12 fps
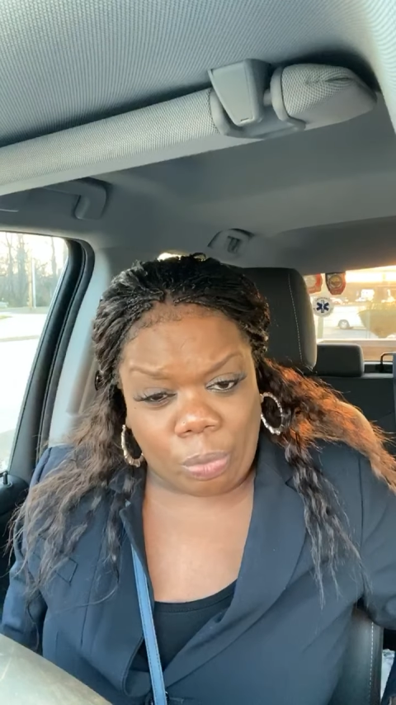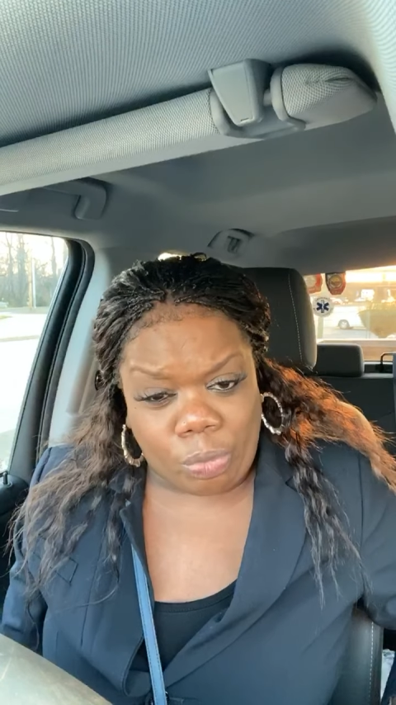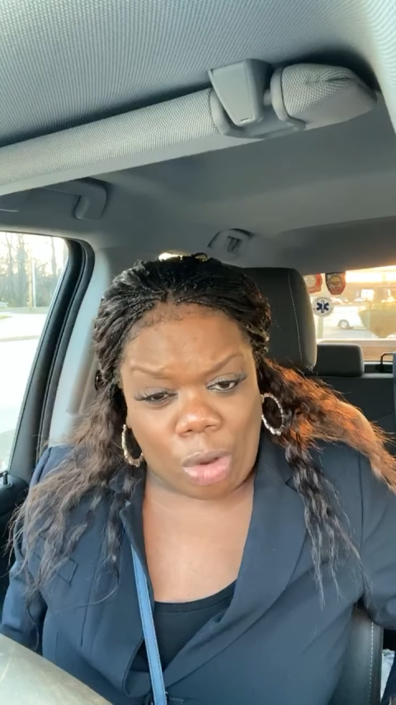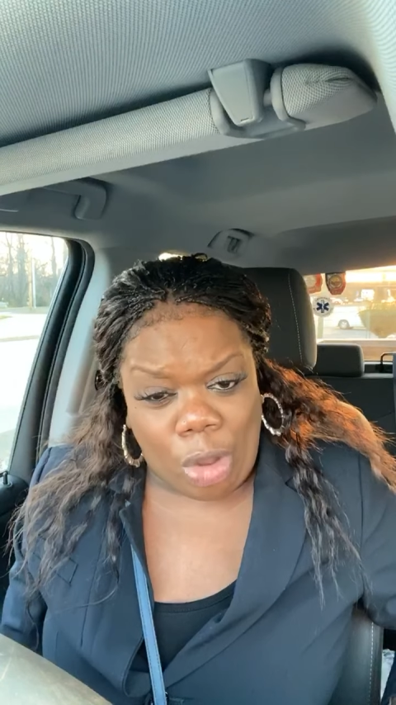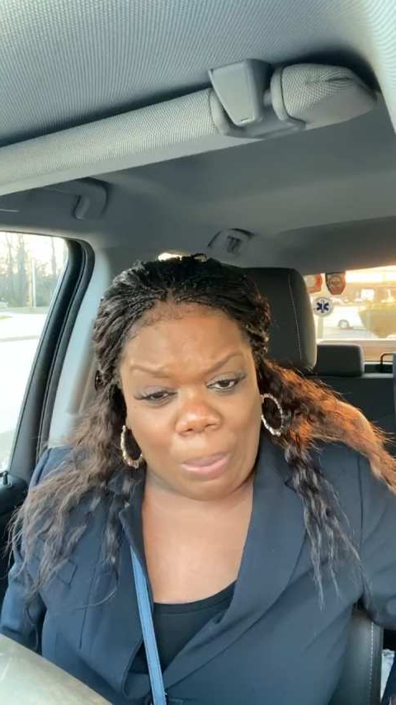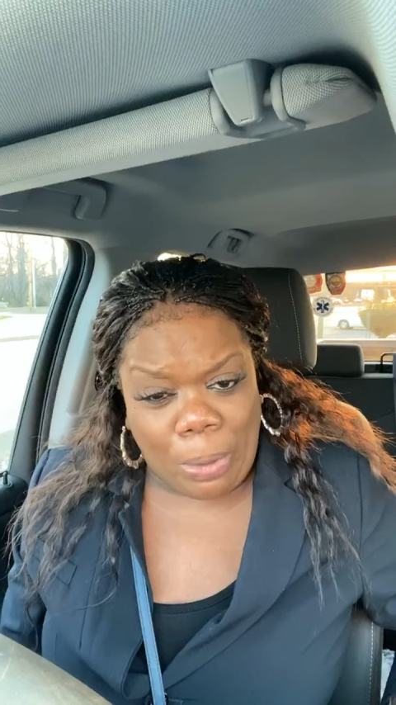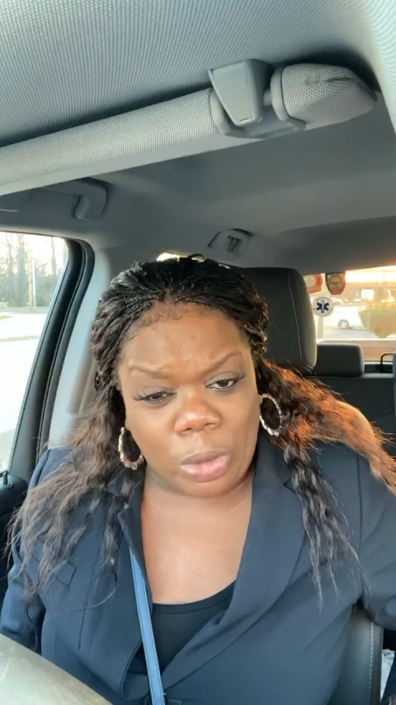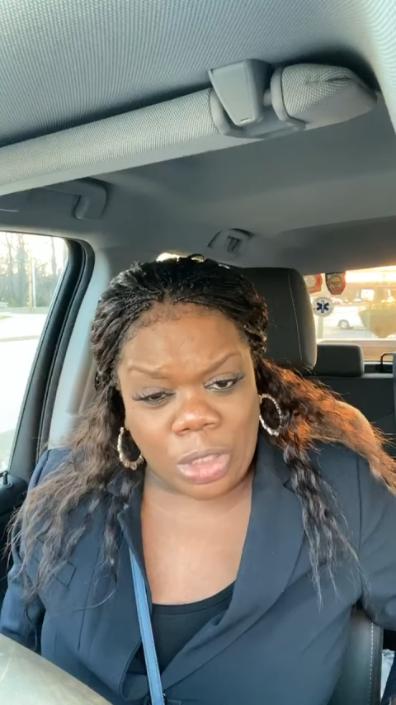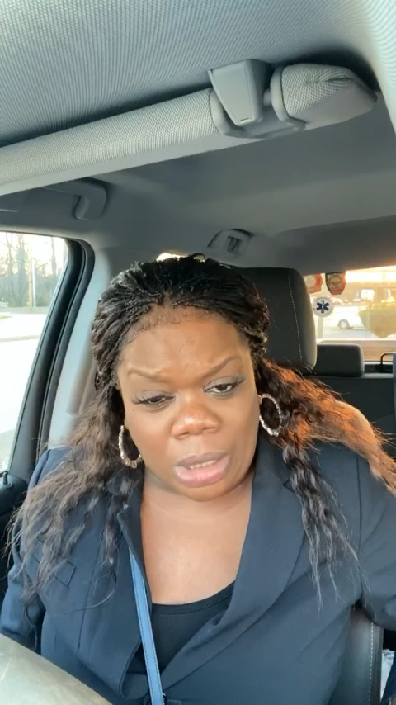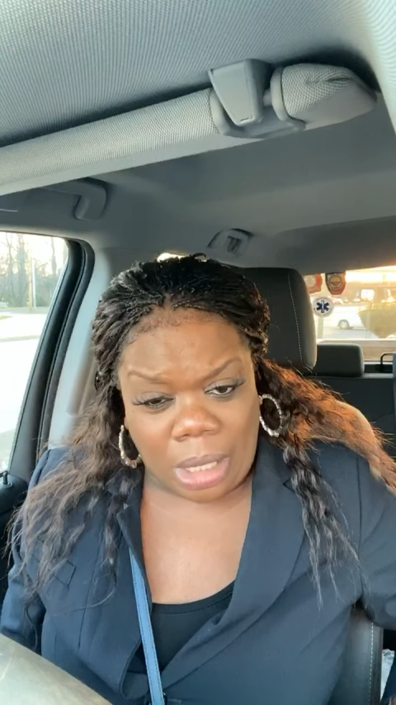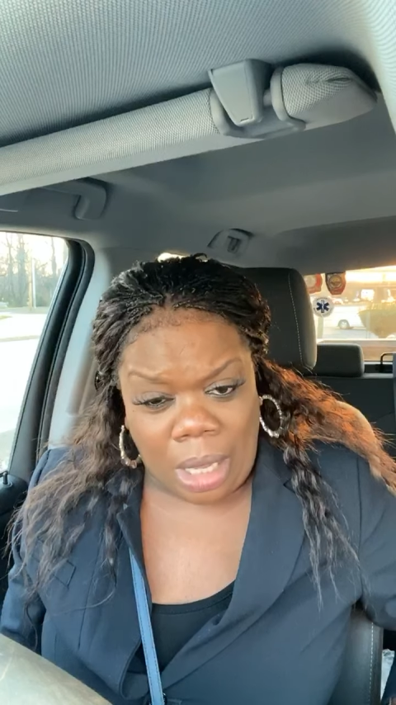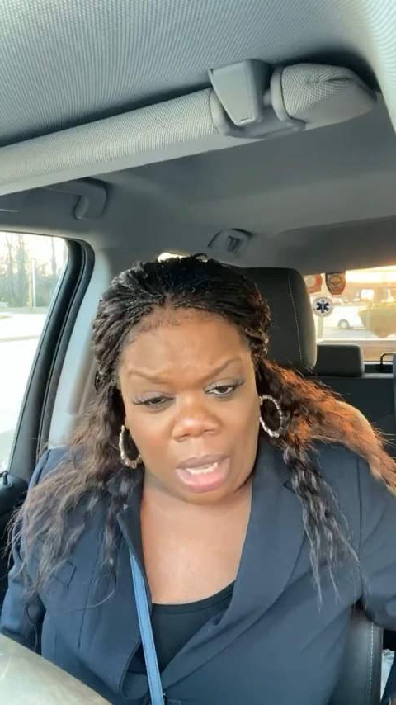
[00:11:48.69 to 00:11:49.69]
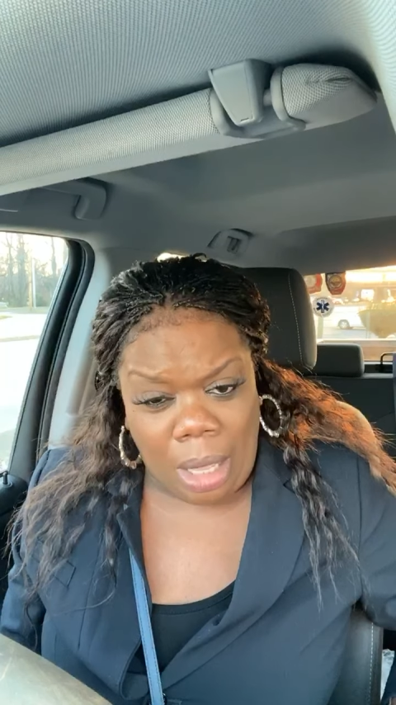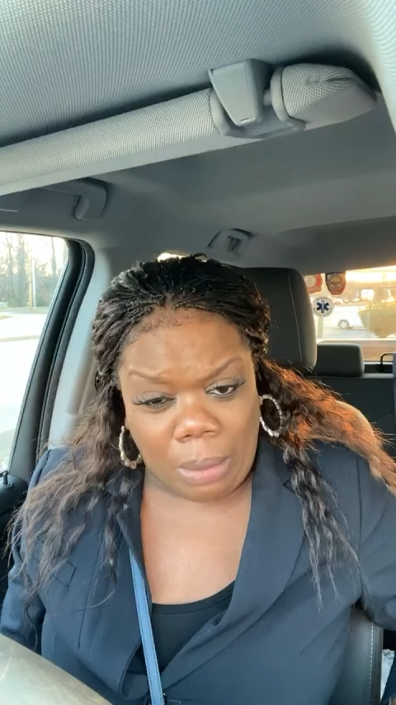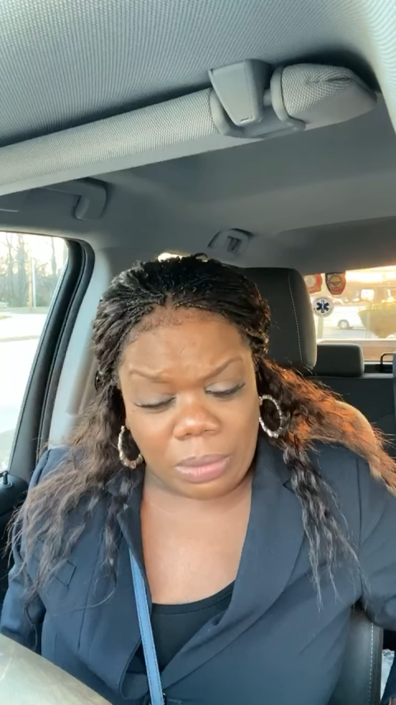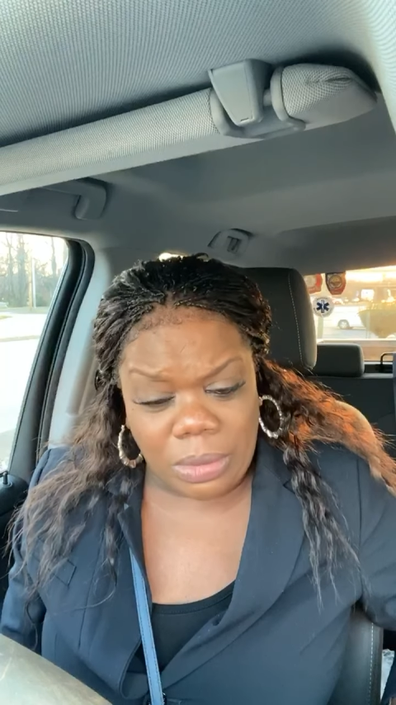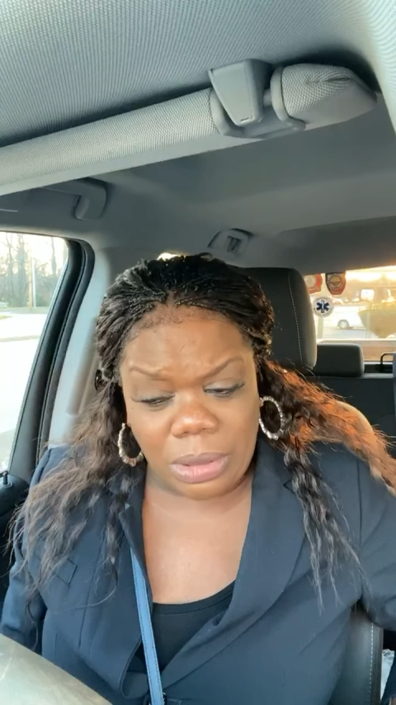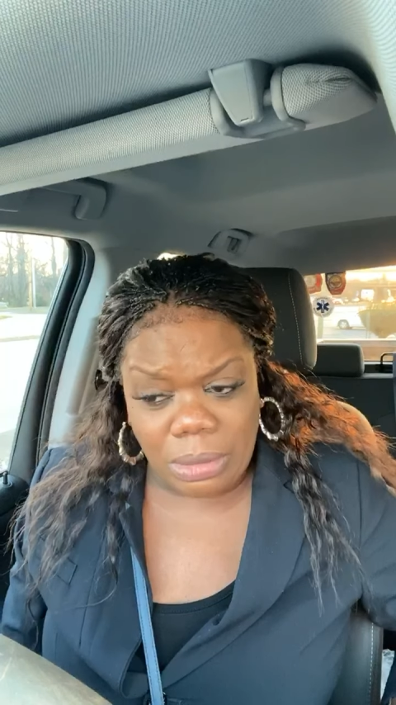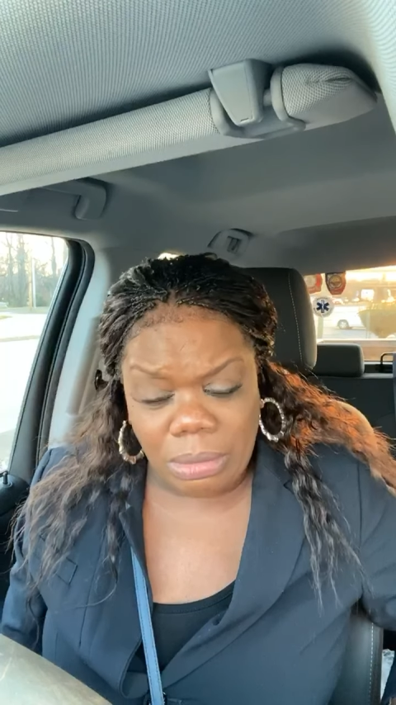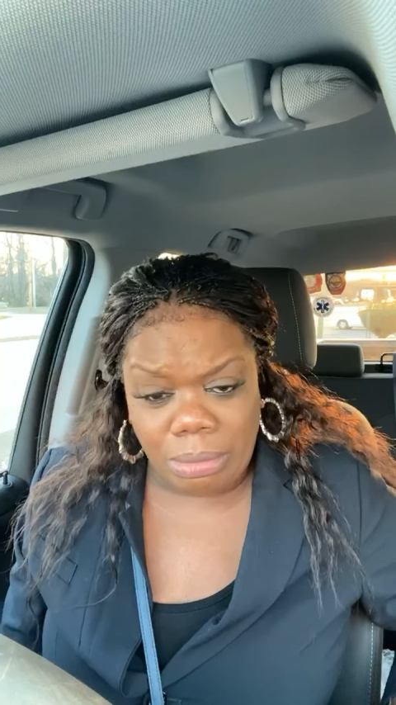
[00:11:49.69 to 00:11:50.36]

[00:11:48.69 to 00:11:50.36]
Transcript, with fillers: wrong person's arms